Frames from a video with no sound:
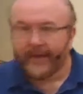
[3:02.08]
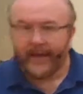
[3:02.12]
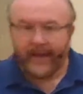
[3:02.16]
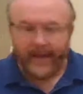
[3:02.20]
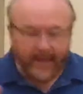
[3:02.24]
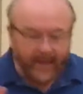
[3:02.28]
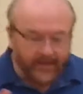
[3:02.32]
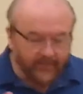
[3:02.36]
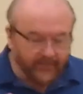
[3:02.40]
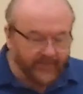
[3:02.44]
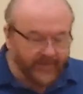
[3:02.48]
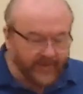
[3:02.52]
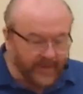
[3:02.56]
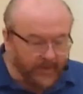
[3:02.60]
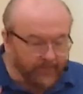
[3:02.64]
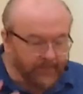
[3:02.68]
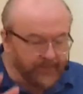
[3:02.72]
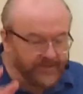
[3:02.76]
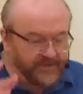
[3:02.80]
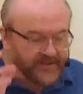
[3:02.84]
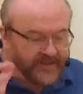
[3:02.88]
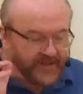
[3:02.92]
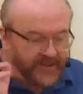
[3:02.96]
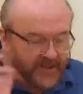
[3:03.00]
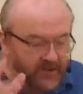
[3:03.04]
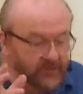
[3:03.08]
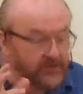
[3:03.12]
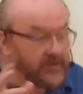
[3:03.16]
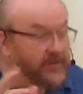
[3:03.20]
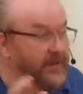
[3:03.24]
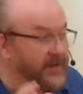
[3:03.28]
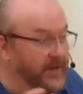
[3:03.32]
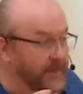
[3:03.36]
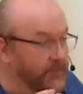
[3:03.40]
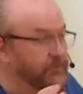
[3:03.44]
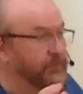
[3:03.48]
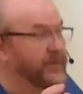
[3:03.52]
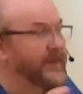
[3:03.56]
having a
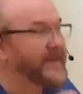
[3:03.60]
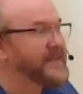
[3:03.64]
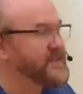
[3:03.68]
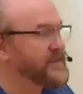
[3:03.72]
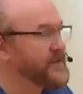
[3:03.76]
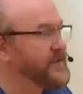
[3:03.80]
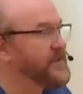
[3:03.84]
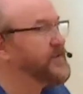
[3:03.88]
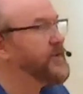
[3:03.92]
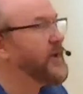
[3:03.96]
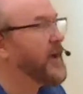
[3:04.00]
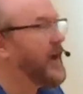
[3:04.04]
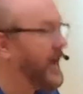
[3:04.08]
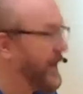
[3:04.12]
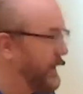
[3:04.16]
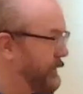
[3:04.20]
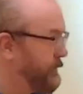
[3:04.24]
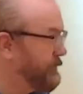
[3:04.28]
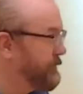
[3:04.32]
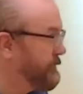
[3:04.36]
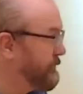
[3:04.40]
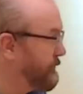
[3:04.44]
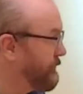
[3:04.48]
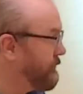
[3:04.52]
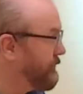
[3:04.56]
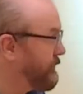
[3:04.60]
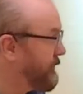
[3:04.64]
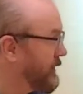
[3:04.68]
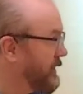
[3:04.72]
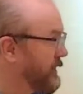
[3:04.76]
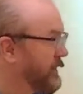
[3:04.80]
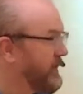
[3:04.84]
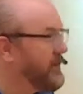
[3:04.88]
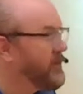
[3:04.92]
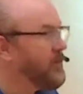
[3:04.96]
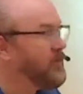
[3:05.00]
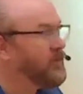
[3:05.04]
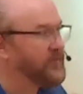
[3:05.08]
particularly pleasant time.
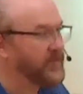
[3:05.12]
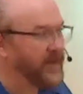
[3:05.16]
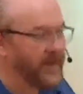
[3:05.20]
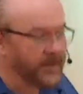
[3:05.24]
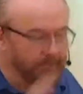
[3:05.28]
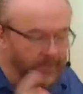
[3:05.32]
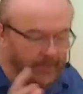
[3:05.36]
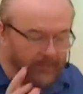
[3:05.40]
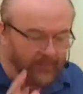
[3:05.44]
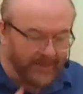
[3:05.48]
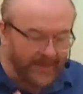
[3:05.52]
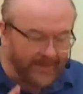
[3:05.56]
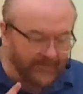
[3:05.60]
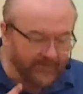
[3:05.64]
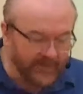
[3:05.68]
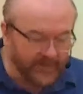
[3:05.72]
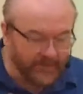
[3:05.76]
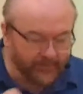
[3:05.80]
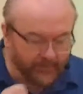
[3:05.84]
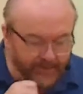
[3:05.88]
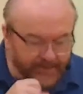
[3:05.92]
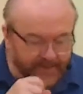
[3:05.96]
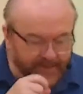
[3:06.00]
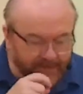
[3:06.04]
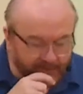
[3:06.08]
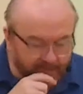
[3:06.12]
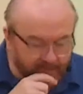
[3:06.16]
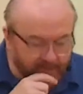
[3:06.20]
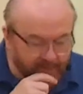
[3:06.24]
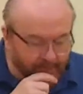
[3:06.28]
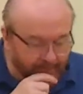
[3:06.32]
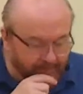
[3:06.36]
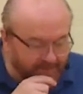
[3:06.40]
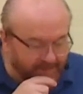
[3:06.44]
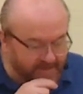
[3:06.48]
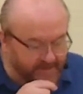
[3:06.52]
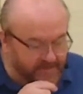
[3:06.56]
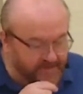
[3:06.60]
You don't find people having a particularly
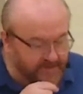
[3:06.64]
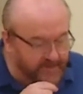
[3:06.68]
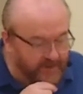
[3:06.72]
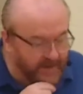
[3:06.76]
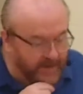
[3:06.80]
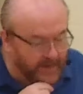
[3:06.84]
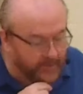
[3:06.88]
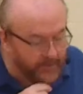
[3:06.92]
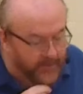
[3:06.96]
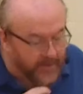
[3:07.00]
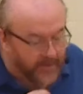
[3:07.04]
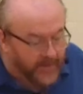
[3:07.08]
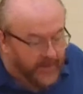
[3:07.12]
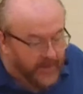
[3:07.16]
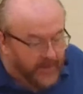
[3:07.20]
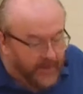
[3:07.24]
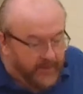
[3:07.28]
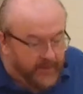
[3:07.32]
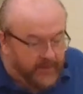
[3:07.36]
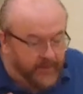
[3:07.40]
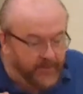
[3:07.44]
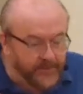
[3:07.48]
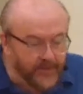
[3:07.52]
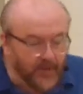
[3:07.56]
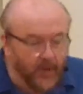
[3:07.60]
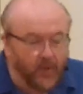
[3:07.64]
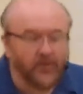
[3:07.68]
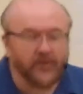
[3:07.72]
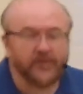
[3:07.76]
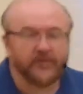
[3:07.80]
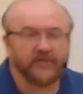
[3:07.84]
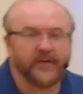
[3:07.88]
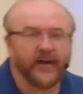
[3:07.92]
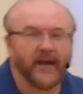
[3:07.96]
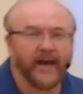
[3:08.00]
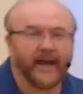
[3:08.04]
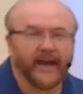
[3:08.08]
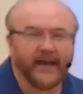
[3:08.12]
pleasant time. You don't
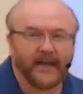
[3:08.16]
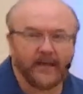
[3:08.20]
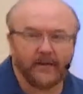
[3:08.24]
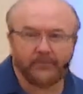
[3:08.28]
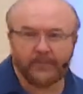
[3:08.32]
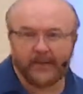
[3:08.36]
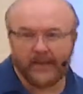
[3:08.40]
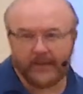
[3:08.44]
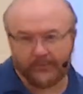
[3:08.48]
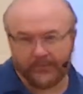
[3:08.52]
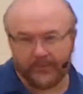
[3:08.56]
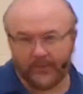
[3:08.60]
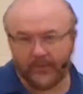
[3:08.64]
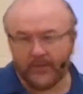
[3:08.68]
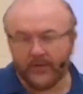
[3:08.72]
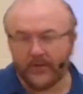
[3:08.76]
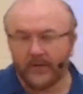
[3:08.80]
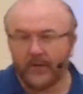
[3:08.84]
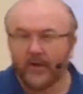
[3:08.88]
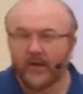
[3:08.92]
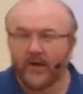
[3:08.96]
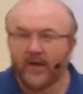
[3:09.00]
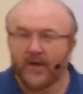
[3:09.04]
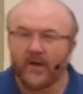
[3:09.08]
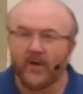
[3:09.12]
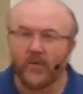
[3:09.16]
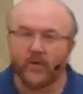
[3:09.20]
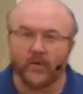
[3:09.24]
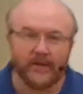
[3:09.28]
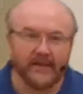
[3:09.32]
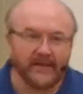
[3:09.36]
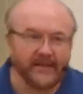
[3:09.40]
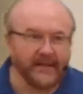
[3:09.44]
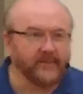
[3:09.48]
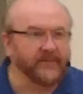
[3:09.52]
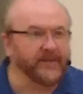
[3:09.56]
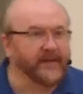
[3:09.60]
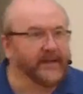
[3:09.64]
find people who are
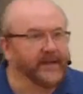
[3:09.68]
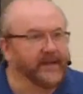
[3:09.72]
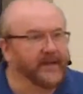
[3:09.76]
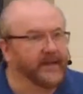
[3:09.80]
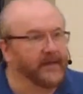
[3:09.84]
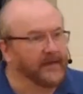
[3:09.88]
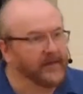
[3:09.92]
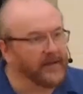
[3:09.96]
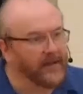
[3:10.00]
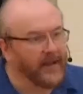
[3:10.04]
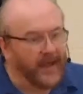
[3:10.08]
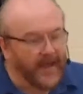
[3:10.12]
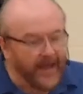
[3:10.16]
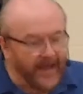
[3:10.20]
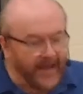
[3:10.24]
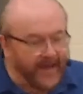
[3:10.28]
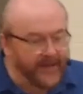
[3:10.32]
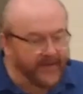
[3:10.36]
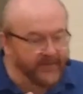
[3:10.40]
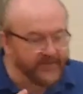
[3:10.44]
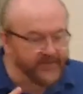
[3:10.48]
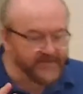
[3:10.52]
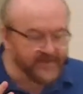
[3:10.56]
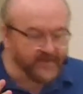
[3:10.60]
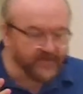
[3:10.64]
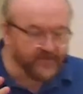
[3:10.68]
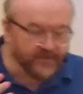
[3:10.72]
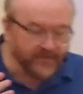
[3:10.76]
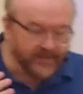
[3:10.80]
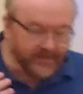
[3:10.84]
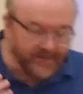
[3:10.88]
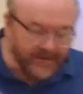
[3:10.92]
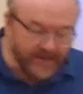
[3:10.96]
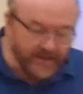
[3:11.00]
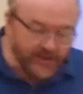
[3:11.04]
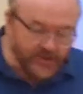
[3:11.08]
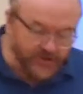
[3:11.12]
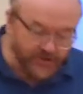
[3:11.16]
living lives of
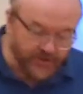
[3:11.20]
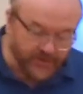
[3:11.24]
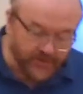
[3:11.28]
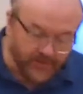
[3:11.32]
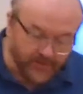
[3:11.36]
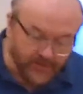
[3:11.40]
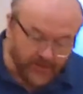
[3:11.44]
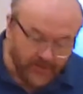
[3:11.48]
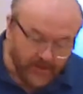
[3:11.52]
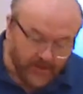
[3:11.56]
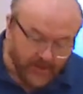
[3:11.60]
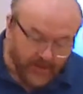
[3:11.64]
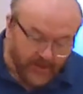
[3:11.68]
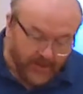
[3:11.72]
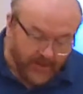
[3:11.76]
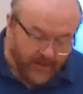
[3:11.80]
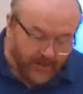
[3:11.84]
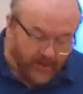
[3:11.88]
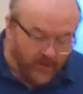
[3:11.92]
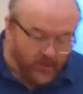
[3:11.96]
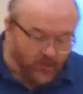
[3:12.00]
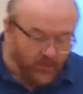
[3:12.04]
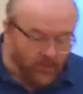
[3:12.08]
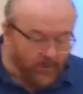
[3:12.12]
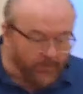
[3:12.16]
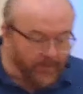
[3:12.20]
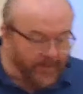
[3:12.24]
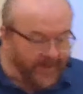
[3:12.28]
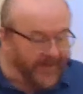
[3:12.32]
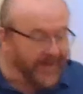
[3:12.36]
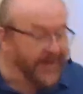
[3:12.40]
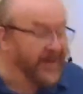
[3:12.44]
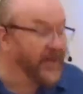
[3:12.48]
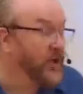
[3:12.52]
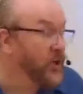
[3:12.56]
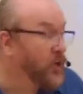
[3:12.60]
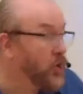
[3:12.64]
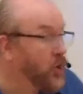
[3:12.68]
leisure, who are
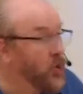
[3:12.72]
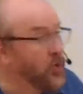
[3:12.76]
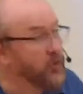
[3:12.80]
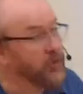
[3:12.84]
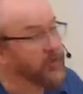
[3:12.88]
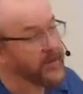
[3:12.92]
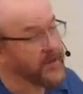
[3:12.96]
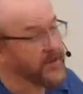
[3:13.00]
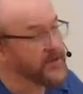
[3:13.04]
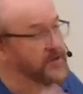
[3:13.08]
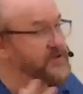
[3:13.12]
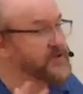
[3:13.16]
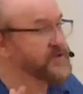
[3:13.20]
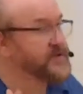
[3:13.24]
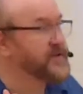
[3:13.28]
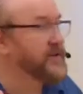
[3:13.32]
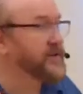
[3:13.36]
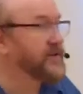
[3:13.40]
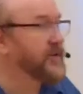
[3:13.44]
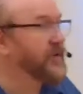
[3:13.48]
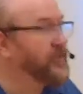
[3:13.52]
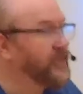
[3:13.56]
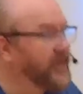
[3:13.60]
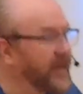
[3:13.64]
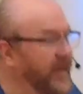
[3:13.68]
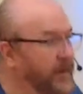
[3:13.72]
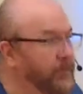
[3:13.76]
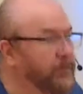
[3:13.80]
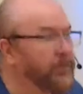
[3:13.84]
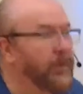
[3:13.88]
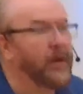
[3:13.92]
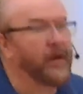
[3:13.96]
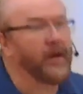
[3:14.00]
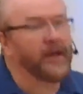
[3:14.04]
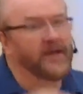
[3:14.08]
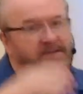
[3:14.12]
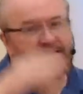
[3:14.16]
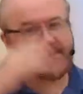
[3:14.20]
being encouraged to think
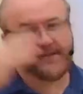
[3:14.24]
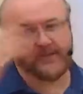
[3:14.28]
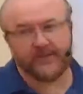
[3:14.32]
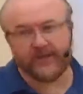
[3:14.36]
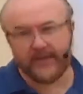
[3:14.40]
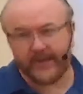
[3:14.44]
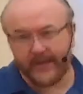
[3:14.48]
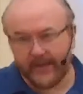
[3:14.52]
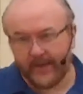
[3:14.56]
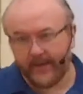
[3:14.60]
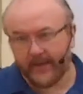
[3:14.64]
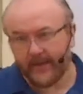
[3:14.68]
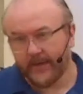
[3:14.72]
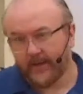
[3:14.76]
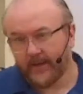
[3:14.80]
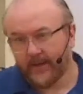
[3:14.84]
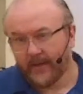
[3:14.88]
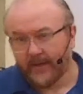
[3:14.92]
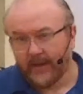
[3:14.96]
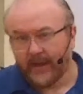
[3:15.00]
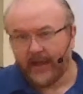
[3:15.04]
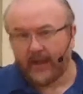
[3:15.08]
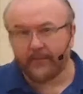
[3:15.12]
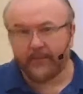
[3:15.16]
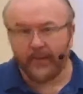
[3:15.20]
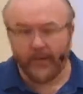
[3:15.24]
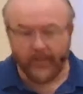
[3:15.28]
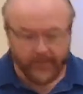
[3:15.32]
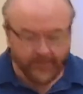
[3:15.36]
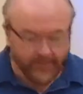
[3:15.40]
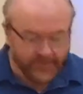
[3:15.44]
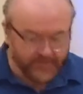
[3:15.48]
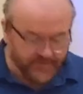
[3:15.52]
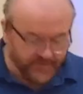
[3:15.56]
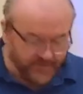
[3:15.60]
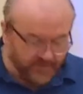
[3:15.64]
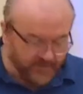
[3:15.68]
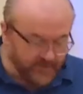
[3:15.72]
positively about
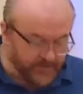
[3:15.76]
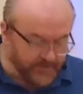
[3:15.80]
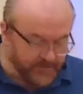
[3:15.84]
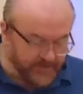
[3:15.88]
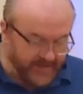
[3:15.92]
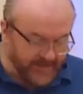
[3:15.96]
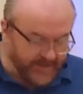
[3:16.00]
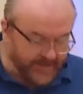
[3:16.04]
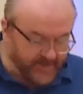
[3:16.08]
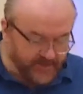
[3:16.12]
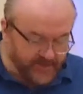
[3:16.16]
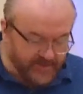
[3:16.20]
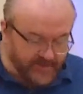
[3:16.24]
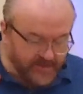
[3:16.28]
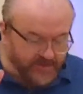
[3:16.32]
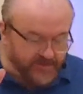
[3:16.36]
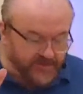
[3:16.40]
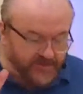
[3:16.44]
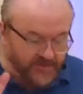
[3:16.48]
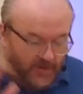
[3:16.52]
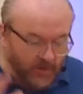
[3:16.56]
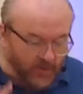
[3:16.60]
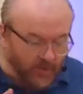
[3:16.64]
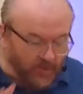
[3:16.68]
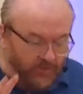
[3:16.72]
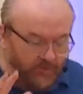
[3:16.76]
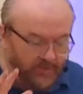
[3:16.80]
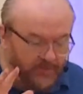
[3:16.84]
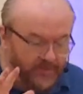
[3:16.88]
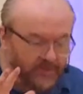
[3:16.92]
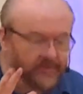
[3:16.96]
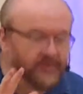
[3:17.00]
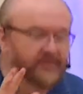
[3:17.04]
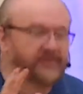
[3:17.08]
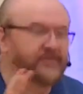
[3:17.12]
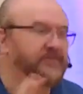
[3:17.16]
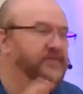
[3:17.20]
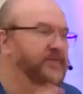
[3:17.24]
their circumstance. You just don't
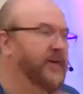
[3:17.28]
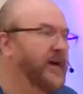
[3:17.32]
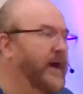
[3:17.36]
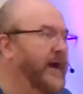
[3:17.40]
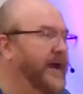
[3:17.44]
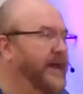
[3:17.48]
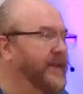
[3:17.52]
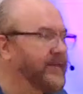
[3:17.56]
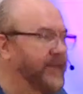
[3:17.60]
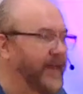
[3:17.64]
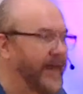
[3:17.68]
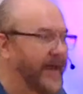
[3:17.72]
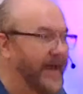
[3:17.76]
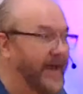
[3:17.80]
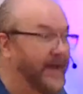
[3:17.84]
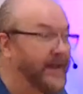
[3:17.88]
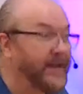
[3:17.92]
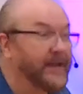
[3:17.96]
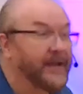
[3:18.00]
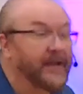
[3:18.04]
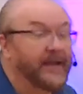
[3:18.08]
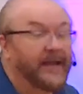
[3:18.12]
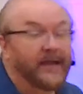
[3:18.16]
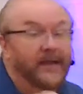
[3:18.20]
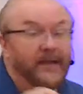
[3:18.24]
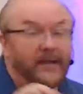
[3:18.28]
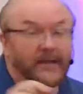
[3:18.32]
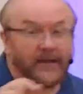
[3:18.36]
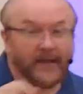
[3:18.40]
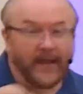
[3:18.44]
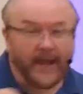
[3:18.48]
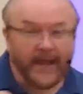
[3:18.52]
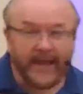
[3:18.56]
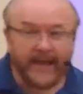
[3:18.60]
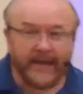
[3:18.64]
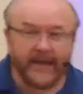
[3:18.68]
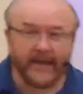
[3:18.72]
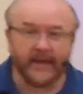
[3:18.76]
find that.
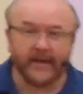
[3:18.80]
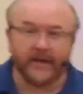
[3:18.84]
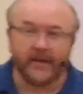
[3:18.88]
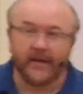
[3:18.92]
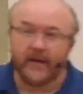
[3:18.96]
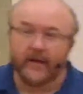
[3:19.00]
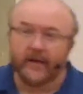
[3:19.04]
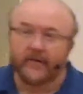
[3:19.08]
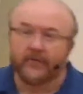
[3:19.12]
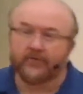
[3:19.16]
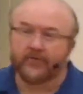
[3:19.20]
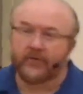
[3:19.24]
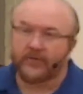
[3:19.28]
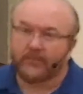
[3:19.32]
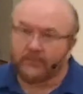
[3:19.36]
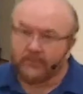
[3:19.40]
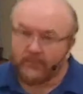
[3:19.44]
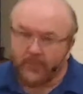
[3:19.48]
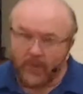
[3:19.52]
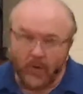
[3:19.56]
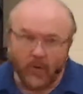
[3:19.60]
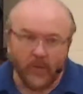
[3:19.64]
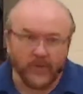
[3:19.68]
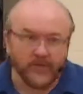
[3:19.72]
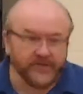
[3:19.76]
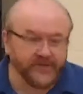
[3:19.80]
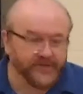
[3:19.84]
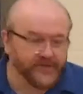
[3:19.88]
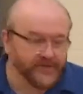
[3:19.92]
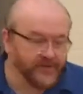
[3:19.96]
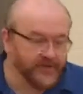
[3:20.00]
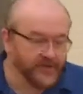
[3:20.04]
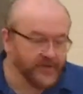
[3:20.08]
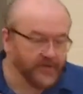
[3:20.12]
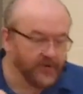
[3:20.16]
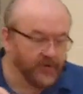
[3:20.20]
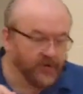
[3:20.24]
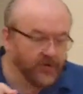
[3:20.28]
Like for
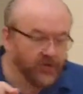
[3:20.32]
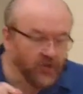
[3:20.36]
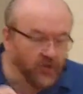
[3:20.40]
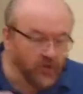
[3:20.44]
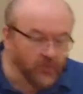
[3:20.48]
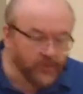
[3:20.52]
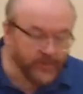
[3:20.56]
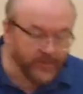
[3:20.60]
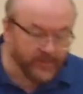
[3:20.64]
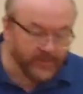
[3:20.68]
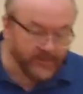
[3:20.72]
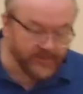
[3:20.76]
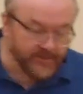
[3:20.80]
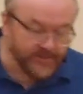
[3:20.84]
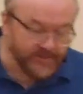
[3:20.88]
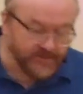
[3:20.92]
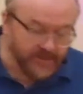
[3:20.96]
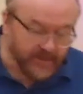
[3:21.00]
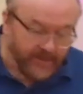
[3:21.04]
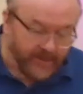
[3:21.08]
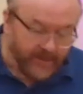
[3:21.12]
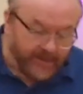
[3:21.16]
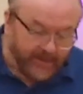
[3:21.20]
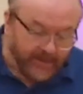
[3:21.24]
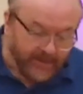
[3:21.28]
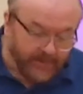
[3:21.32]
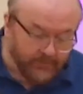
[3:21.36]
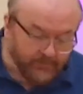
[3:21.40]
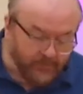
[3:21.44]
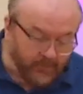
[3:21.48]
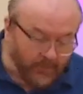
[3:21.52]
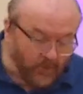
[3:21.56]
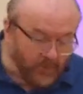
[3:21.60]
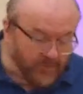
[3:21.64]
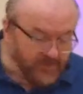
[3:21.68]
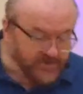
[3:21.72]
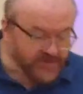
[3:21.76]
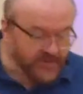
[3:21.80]
most humans in
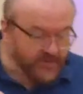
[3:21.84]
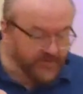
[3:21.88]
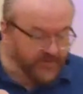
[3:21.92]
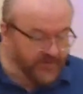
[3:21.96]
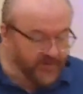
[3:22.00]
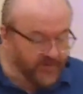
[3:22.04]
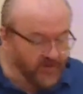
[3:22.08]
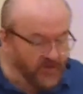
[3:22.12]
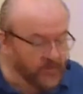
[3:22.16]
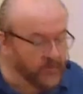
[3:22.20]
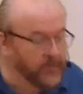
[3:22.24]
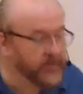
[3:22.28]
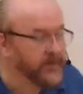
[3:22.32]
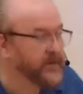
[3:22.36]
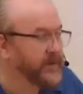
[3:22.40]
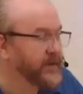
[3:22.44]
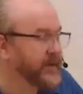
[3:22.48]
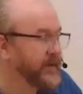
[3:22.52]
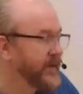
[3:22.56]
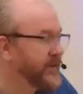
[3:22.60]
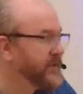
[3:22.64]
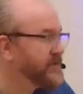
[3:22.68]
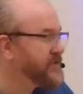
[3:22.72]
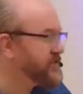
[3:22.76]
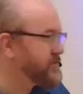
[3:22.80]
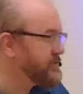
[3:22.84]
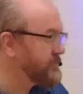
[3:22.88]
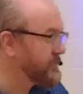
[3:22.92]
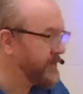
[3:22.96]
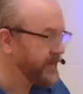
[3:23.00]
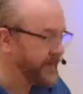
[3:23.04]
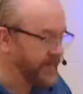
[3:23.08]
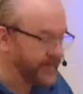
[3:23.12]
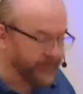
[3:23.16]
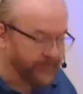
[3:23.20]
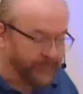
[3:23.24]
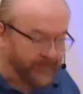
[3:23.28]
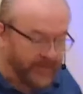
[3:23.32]
most of human
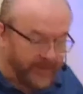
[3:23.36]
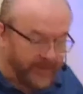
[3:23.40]
history,